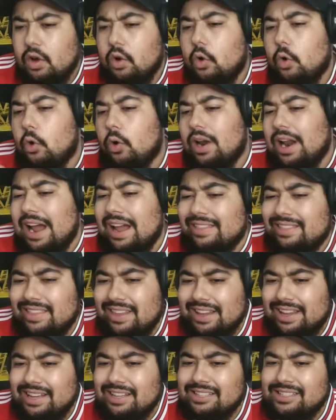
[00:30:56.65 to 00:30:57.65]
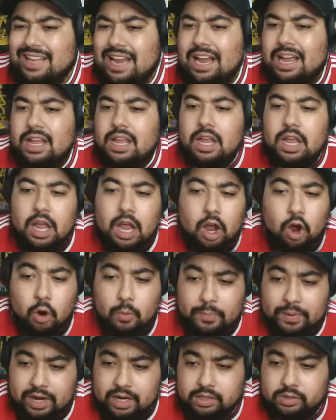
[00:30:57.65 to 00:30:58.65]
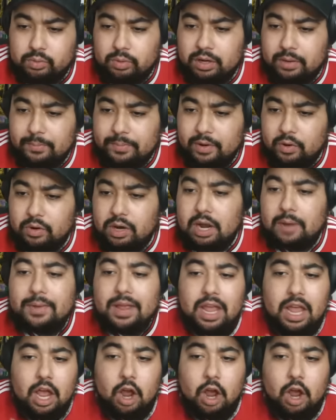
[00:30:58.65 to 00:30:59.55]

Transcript: All I think is that helping us with the build-up,